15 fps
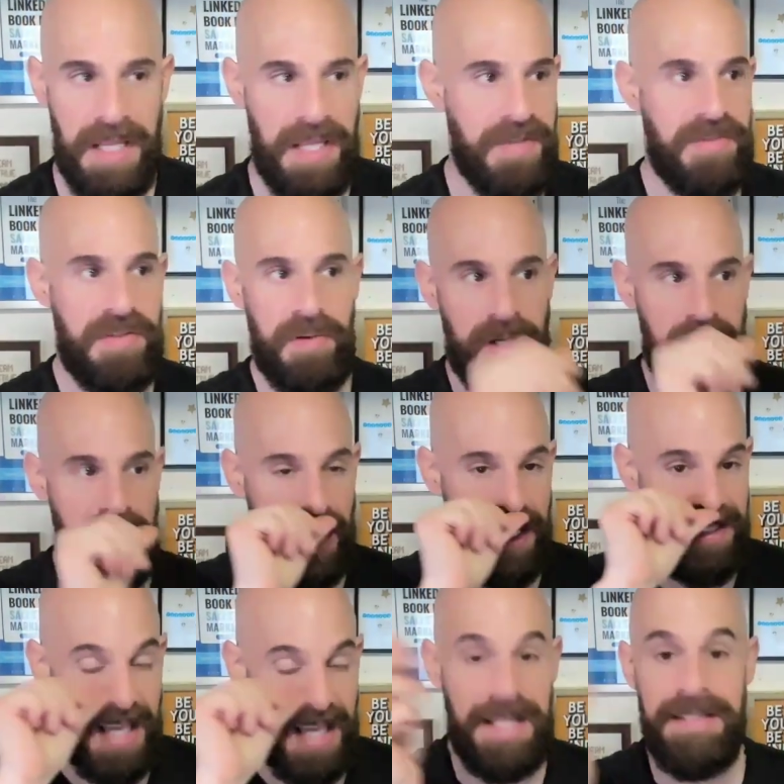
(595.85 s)
Is there a
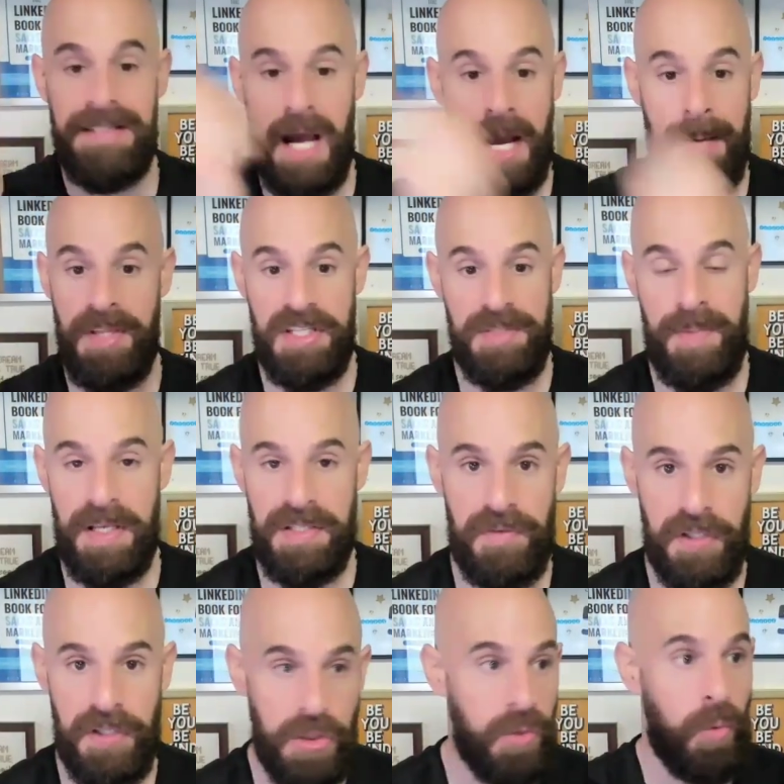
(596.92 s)
day and time that's best
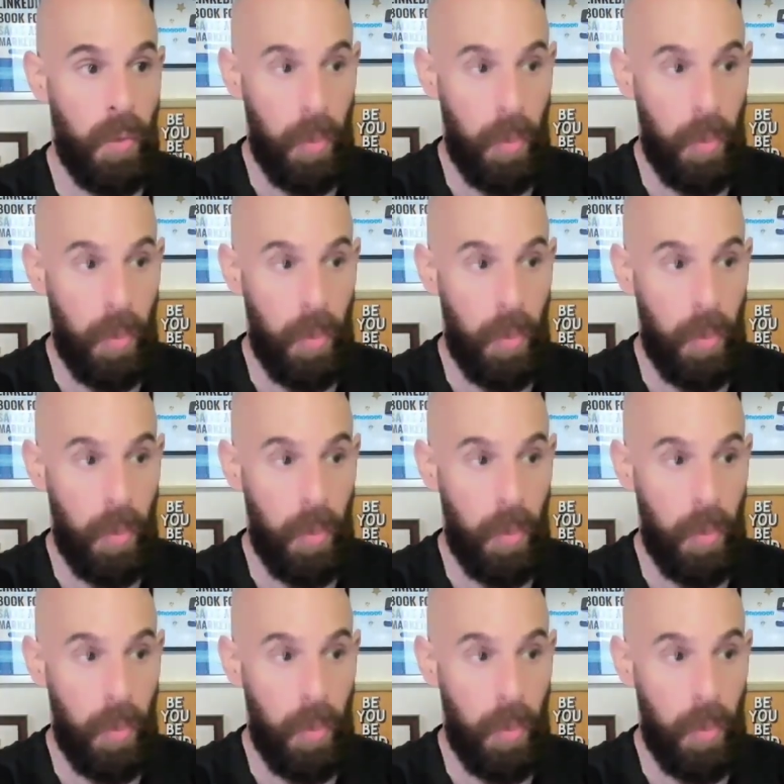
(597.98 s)
for you?